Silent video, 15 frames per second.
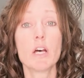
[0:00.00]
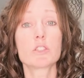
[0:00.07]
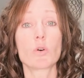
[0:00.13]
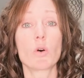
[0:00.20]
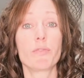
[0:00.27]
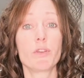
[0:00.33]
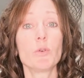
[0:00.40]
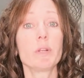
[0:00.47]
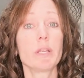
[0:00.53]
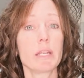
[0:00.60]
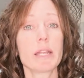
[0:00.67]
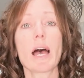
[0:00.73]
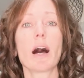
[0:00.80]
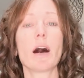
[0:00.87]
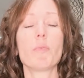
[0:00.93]
So if you need
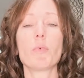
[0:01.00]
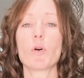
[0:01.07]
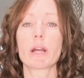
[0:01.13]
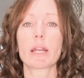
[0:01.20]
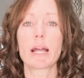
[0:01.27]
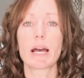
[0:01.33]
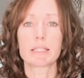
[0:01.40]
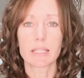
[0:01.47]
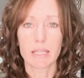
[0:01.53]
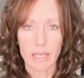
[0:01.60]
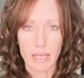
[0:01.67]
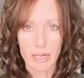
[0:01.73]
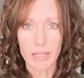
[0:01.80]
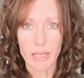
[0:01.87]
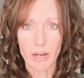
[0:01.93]
help organizing
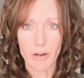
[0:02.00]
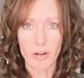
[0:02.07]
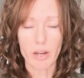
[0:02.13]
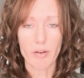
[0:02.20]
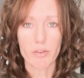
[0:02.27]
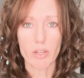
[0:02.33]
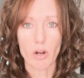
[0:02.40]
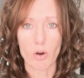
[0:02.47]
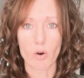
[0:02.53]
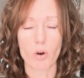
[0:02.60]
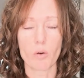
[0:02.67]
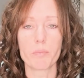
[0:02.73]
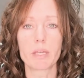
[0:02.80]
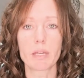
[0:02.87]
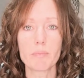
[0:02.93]
any area of your
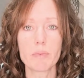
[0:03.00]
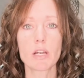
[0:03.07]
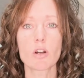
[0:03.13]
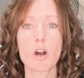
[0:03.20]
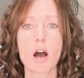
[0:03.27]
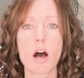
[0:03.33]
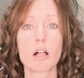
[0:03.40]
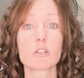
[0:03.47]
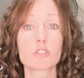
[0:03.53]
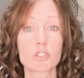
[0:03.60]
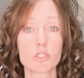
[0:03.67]
home, give me a call,